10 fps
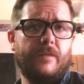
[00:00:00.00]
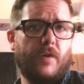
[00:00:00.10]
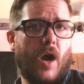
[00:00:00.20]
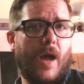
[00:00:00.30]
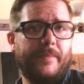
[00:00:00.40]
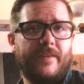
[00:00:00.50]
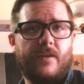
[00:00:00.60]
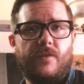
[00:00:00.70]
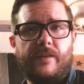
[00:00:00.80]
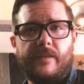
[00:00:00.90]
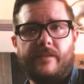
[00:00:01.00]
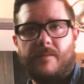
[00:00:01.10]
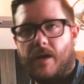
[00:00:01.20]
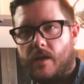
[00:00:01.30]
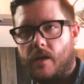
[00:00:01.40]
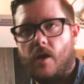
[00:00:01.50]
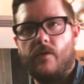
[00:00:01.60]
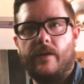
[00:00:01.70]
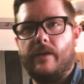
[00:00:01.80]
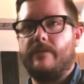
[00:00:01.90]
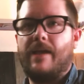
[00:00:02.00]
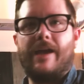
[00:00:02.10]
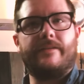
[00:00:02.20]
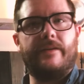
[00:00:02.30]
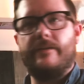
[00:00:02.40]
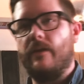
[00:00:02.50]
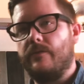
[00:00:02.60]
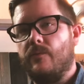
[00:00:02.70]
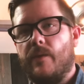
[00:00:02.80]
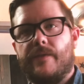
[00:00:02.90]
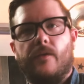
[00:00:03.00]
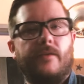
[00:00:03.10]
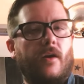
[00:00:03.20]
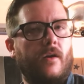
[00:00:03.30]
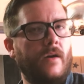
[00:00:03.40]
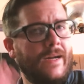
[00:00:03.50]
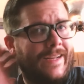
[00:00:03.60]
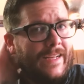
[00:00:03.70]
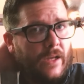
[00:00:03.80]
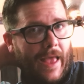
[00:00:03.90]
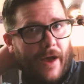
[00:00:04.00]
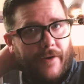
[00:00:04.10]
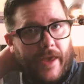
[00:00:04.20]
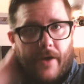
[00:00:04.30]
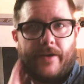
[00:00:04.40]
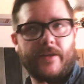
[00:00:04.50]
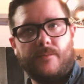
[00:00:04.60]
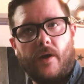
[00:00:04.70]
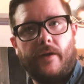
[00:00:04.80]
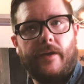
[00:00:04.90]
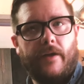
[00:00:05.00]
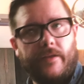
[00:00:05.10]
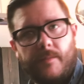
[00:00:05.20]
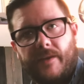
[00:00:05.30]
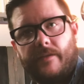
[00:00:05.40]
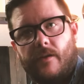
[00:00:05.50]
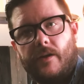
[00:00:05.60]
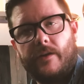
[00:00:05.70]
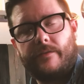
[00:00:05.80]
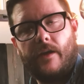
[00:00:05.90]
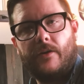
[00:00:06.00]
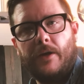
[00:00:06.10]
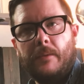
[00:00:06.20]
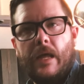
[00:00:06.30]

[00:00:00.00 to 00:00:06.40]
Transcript: For OPSEC reasons, I'm not going to go into exact details of what those are, how I carry them, where I carry them, etc., etc.